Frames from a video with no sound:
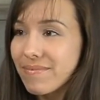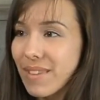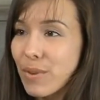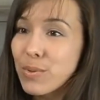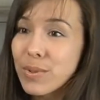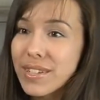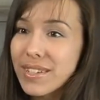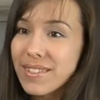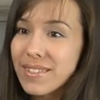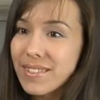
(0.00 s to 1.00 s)
I was really
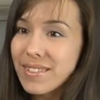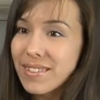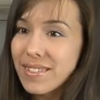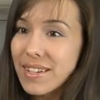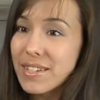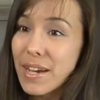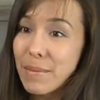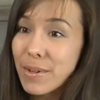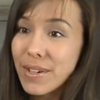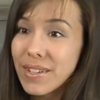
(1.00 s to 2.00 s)
a dumb
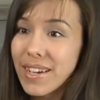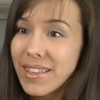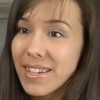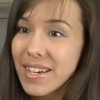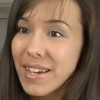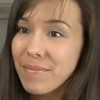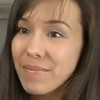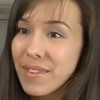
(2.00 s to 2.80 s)
girl at that time.